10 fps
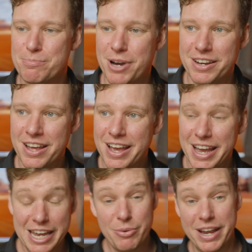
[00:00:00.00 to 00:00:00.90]
But
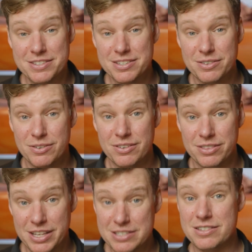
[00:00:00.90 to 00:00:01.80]
anyways,
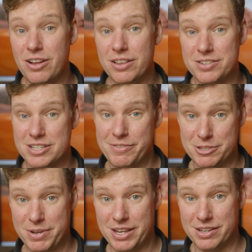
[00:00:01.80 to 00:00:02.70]
this is all the stuff
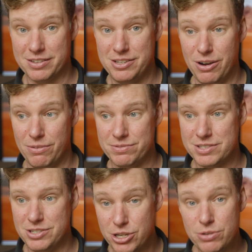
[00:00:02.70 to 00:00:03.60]
that's being, you know,
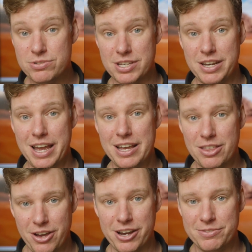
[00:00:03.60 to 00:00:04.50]
used today
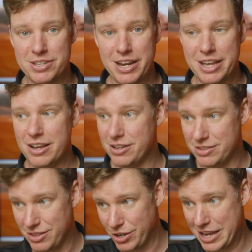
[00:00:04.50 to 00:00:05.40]
and thought of today other
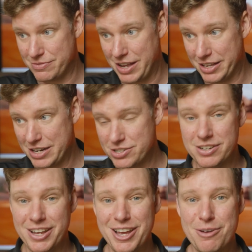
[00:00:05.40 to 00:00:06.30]
than location validation,
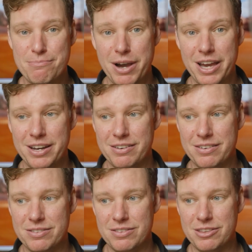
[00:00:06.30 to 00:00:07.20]
but
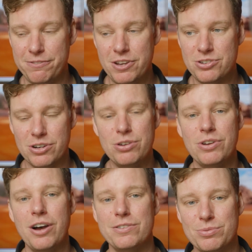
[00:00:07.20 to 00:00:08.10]
the future, who
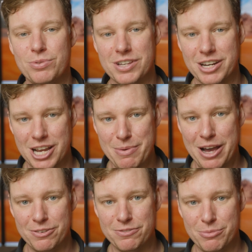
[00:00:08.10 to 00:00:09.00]
knows what's going to come
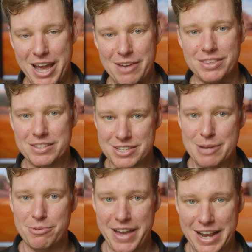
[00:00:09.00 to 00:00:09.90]
out from having this
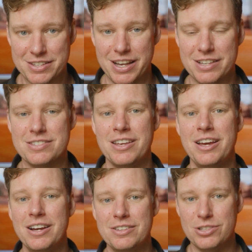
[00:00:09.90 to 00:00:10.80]
type of access
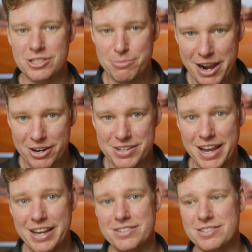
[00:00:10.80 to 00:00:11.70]
to the
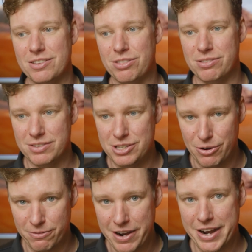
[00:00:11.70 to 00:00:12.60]
democratized you
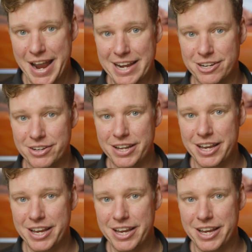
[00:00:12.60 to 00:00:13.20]
know, very accurate